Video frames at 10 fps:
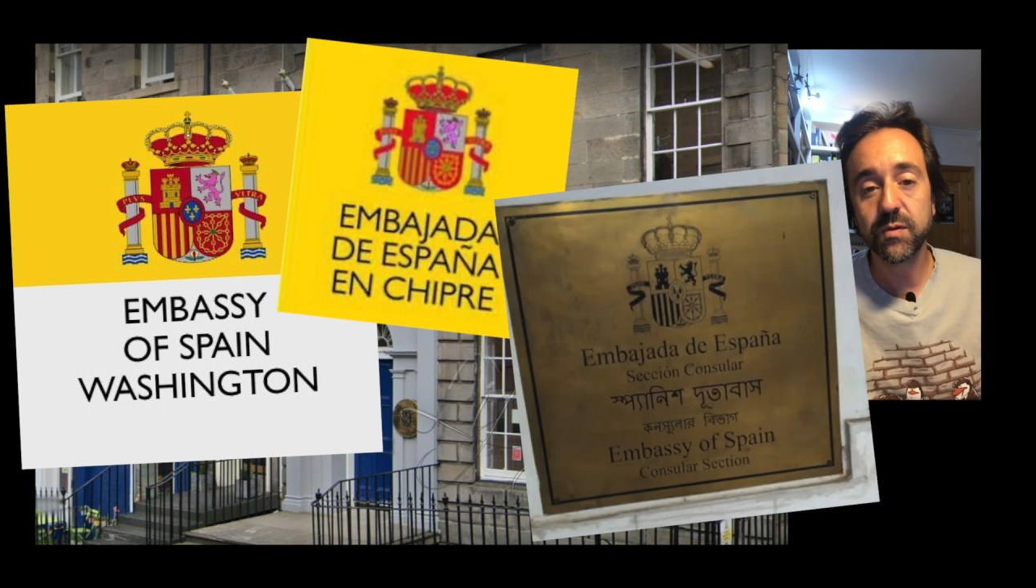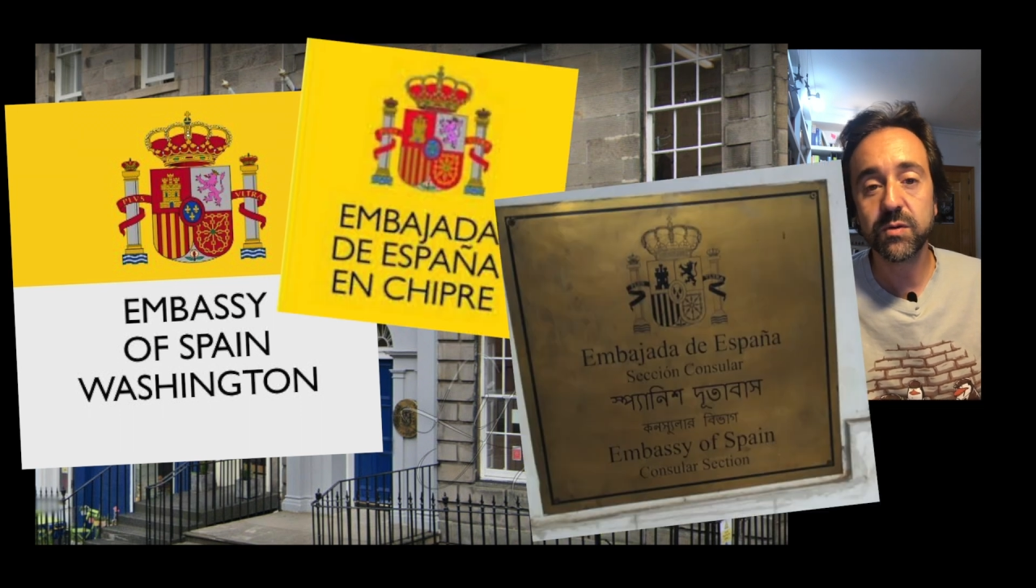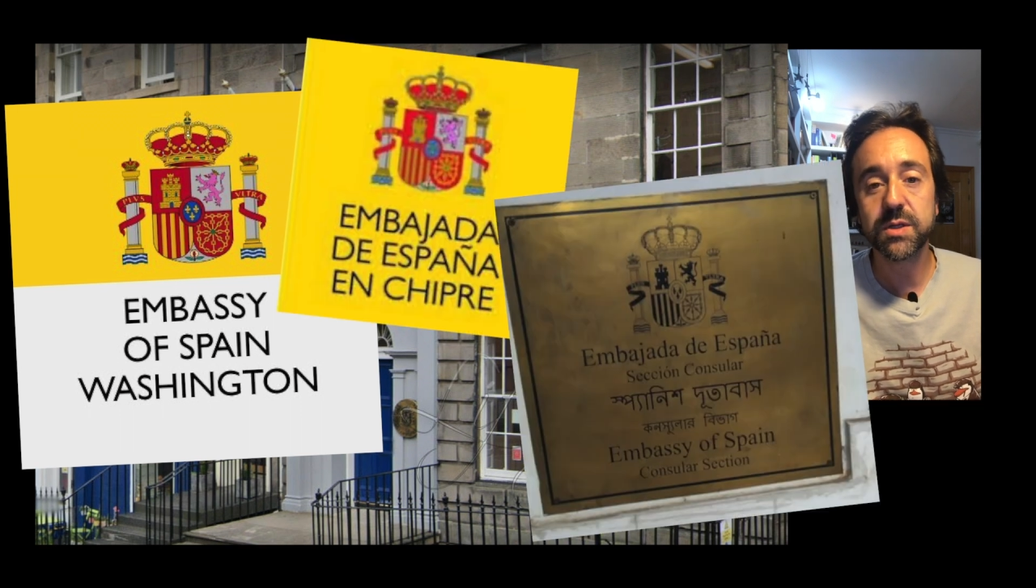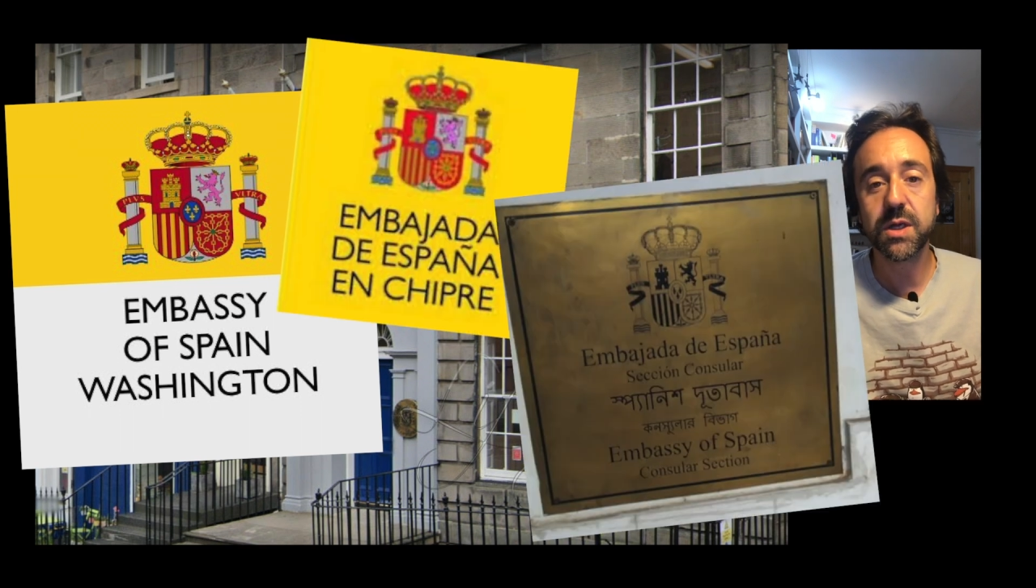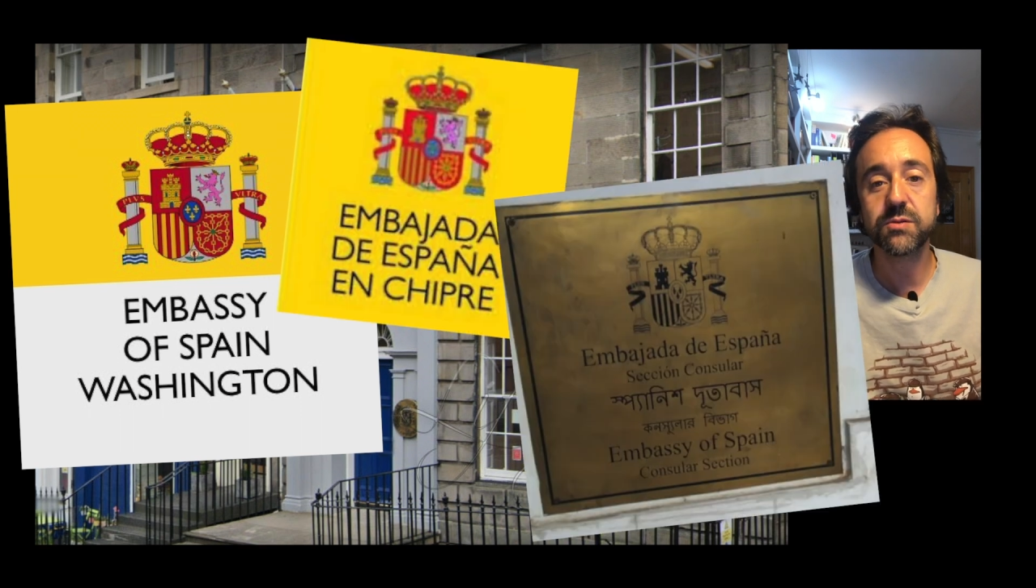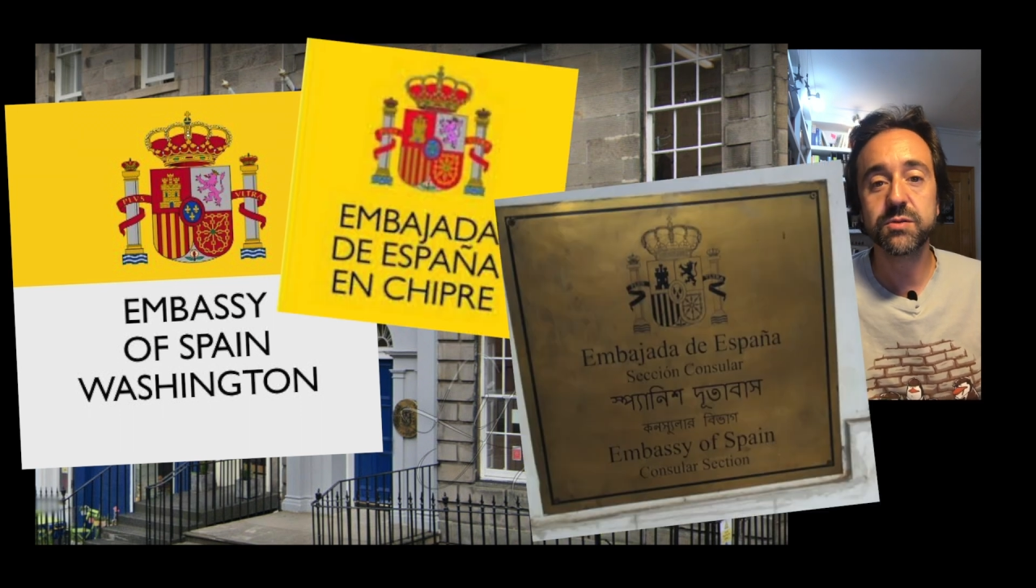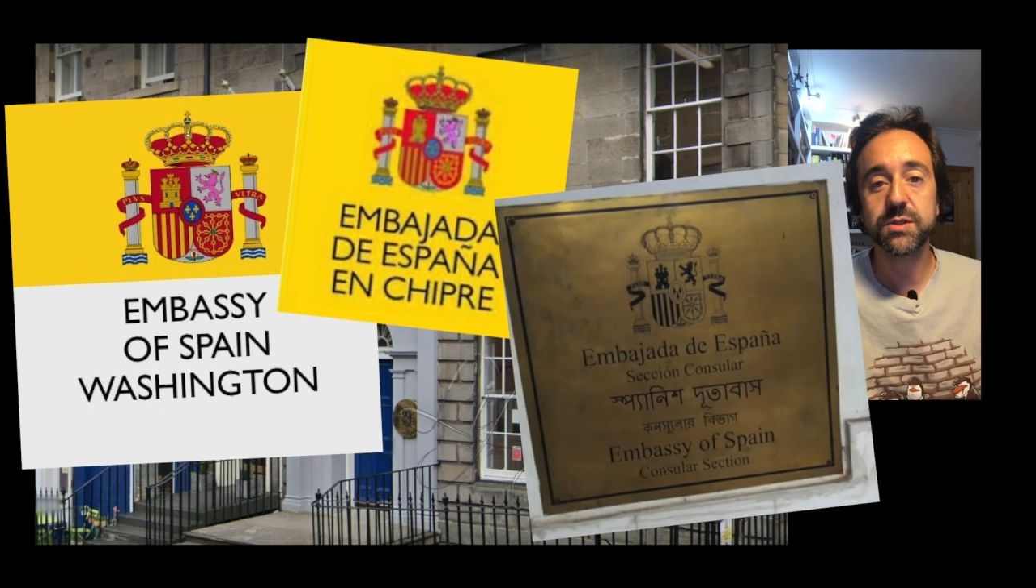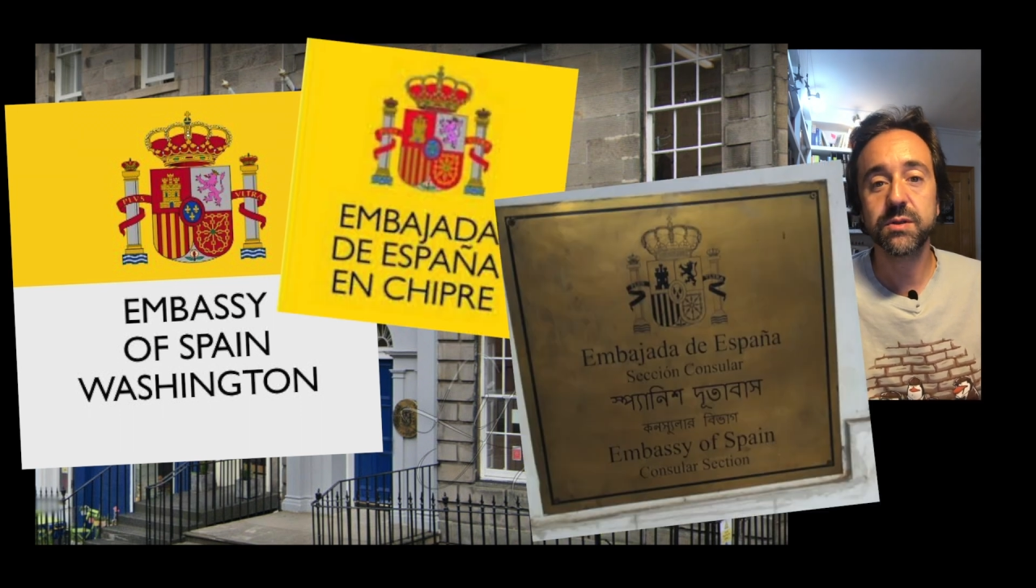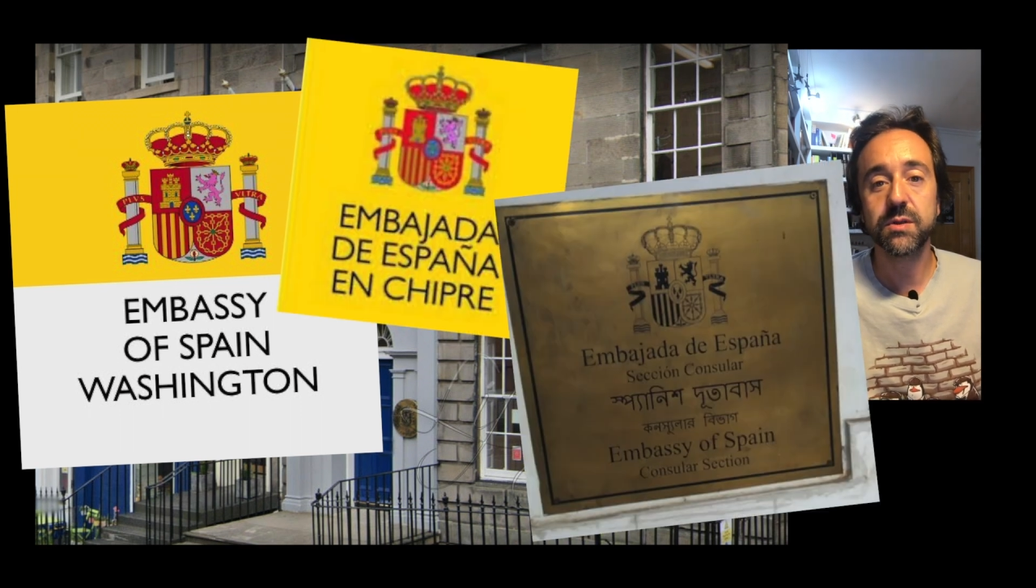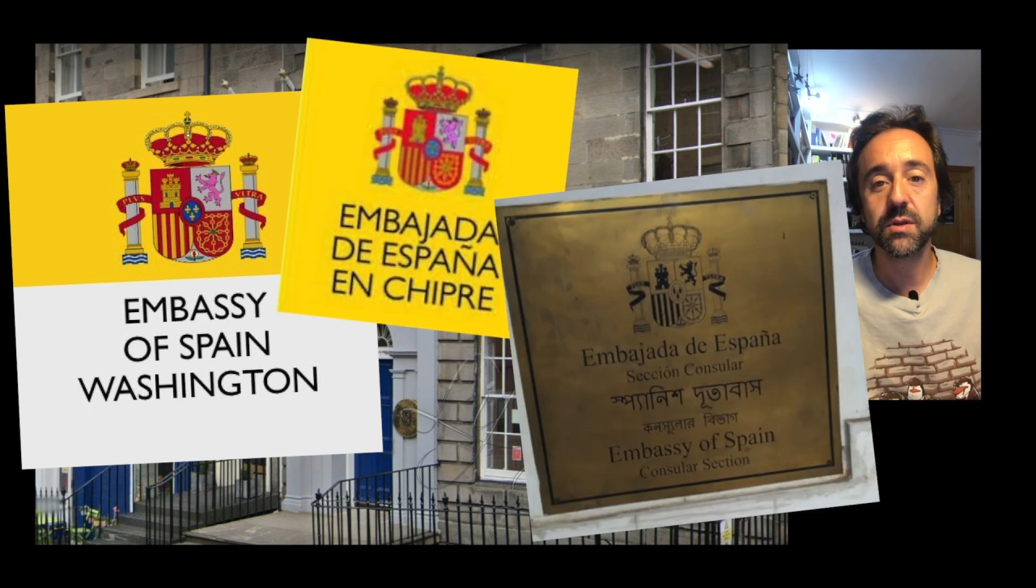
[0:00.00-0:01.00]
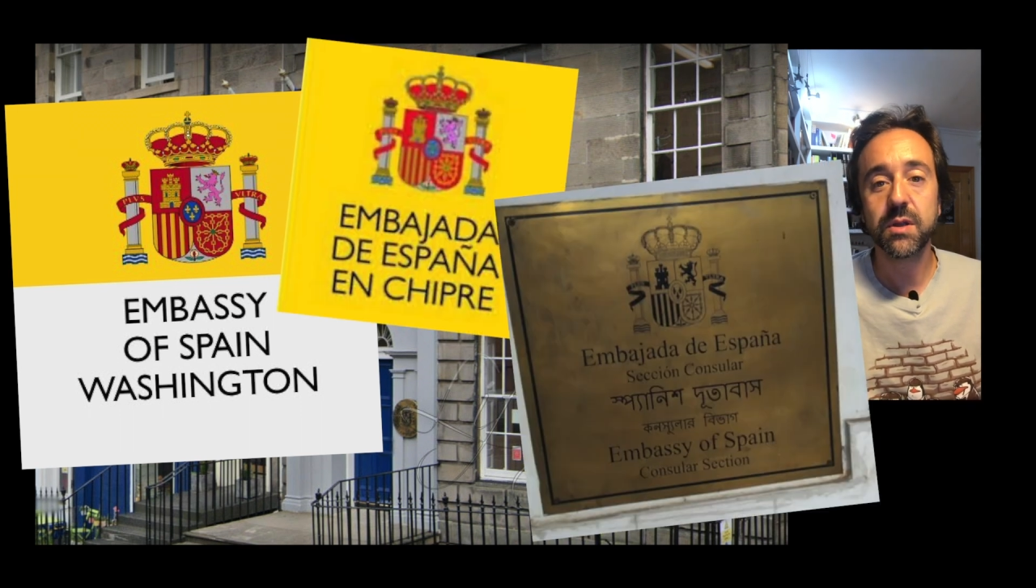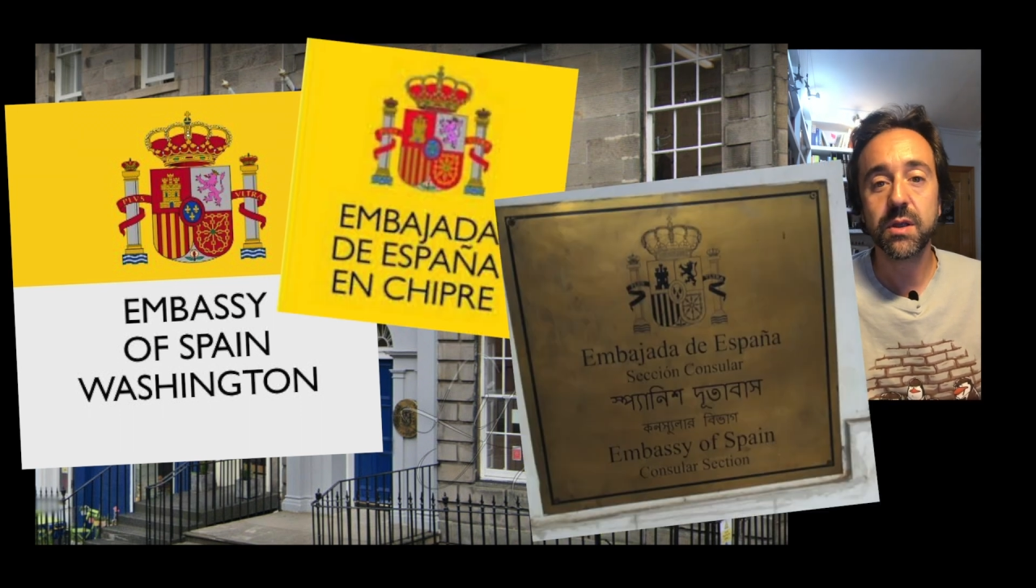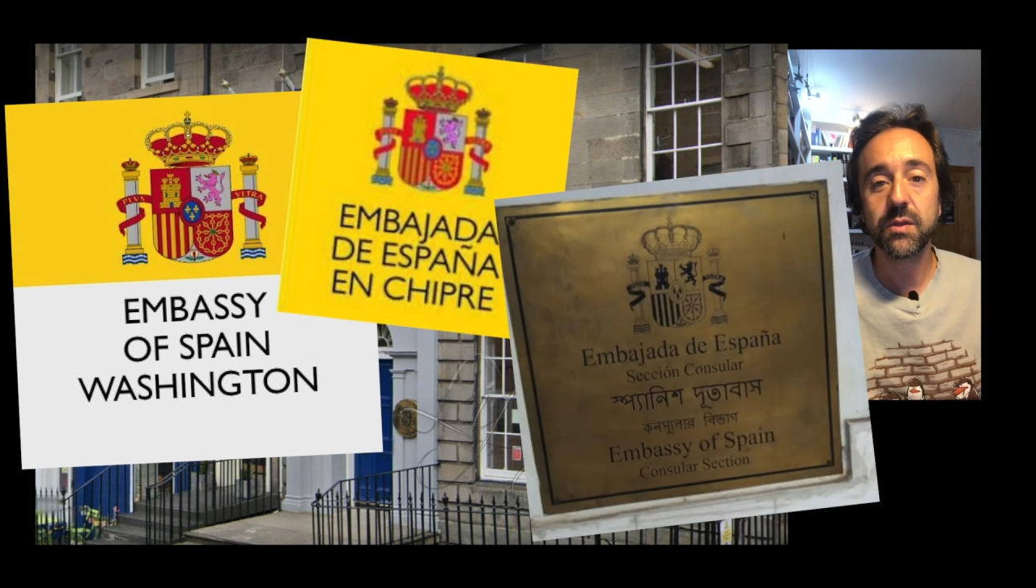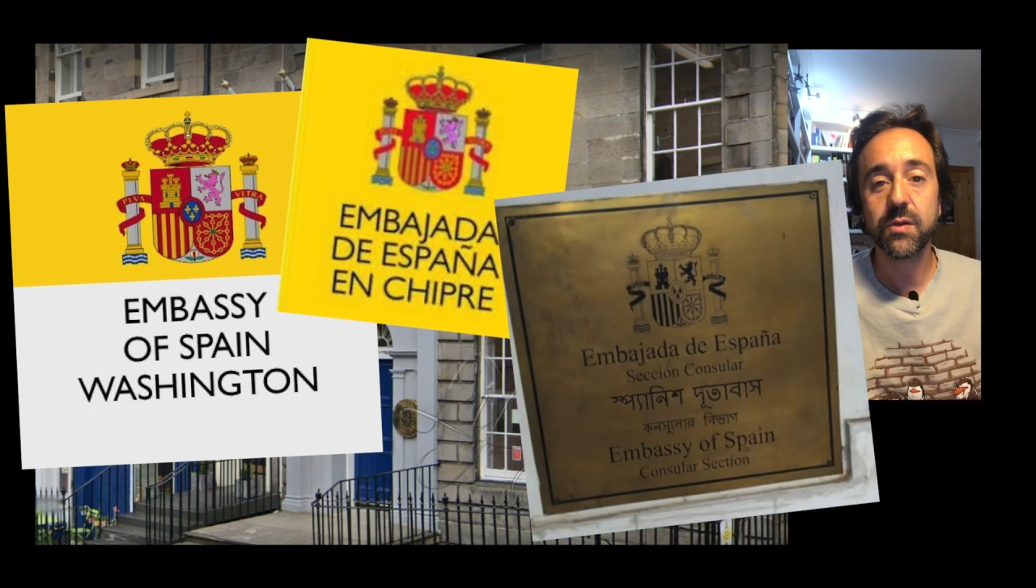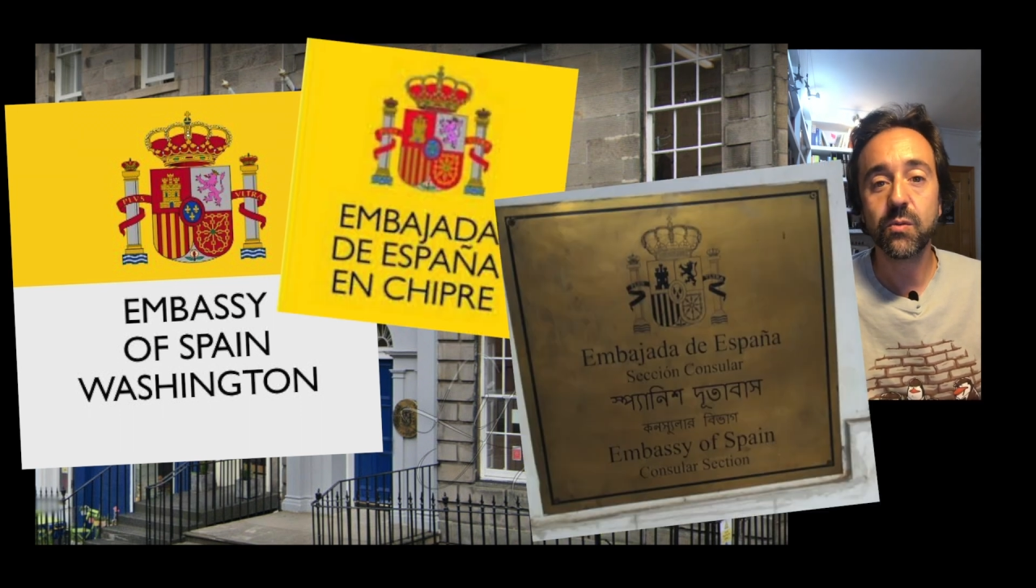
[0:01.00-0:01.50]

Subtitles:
all the countries in the